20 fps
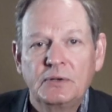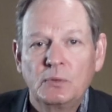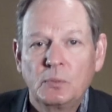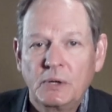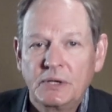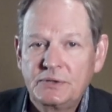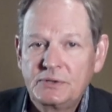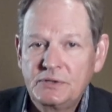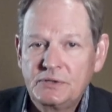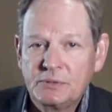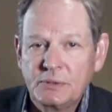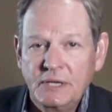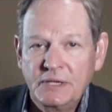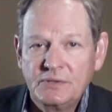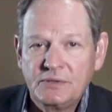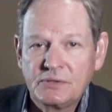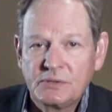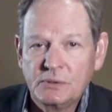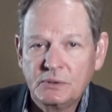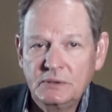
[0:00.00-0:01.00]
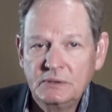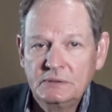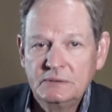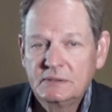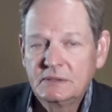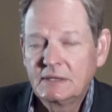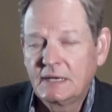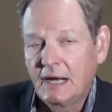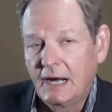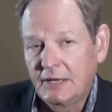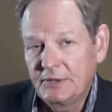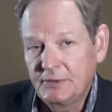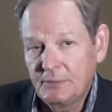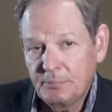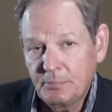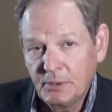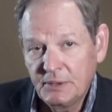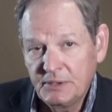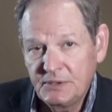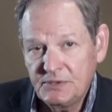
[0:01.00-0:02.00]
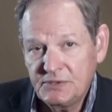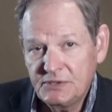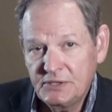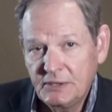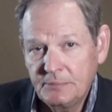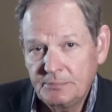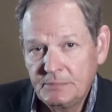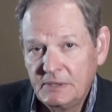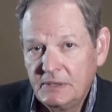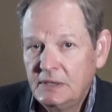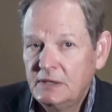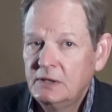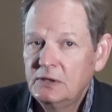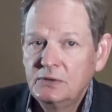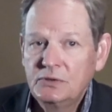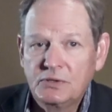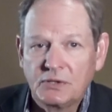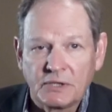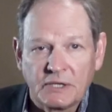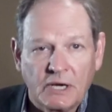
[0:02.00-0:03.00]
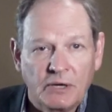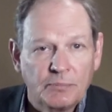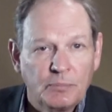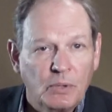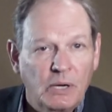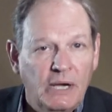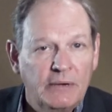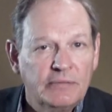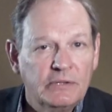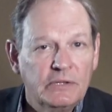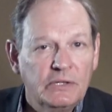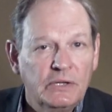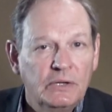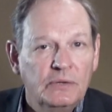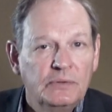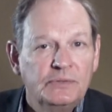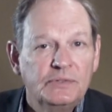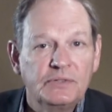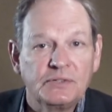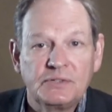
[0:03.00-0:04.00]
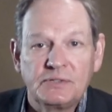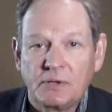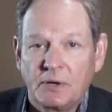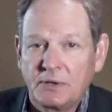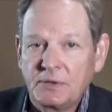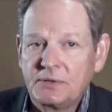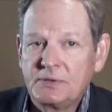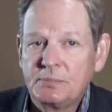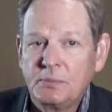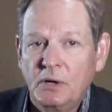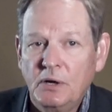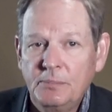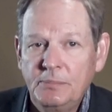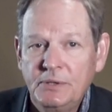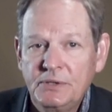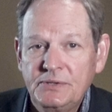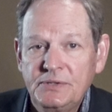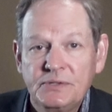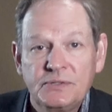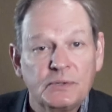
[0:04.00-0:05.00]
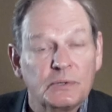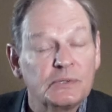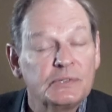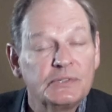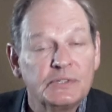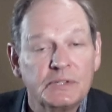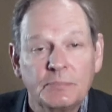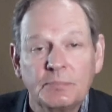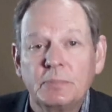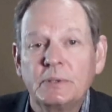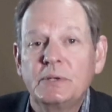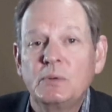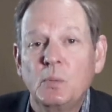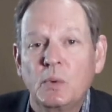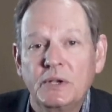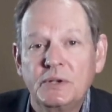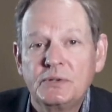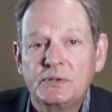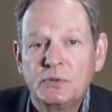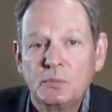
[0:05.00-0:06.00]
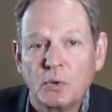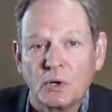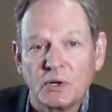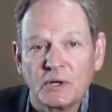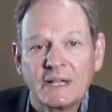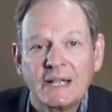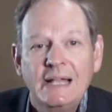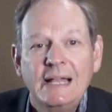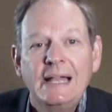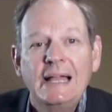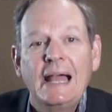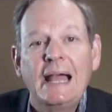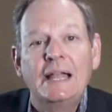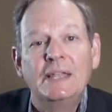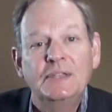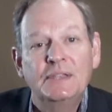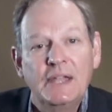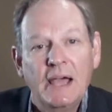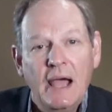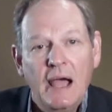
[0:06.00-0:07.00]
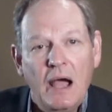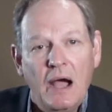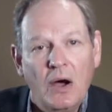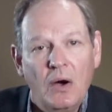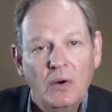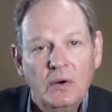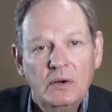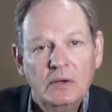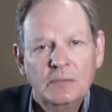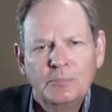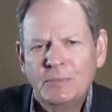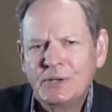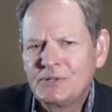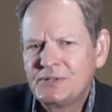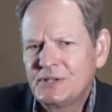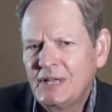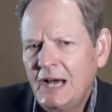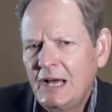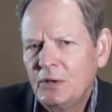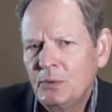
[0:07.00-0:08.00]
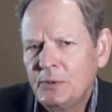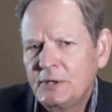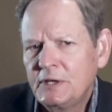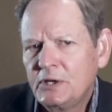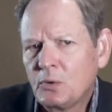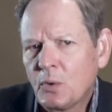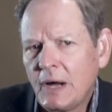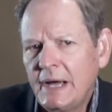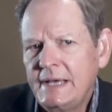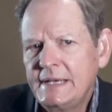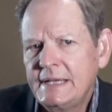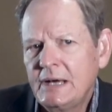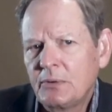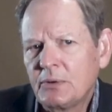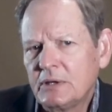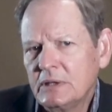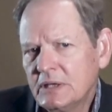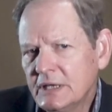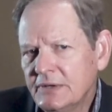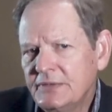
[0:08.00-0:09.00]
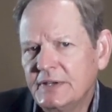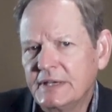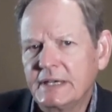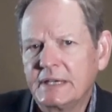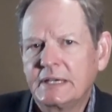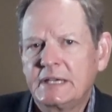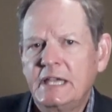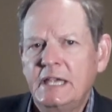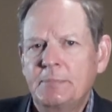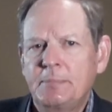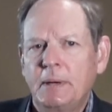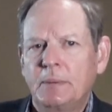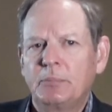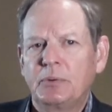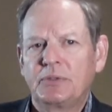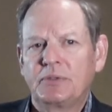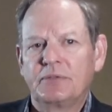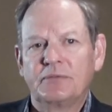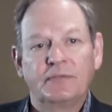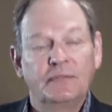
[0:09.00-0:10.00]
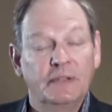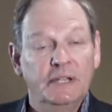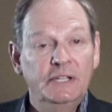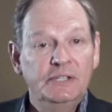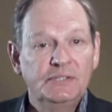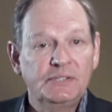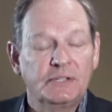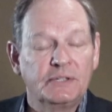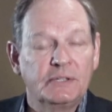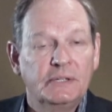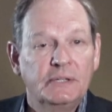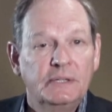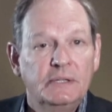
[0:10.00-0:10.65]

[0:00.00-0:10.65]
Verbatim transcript: who went to trade school, got an apprenticeship, took out private loans to start a small business, or simply went to work, and now must not only grind out a living and keep up with inflation,